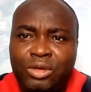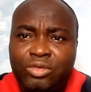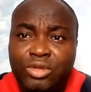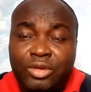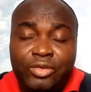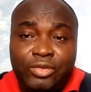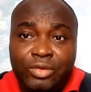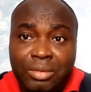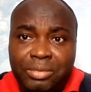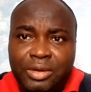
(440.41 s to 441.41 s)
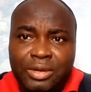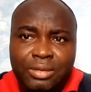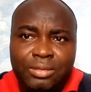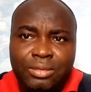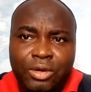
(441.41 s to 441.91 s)
It's not
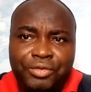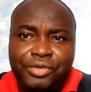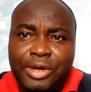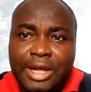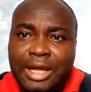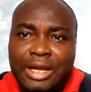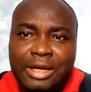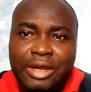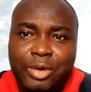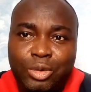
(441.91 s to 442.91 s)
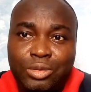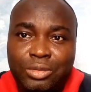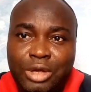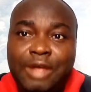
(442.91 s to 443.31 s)
something of trial and error.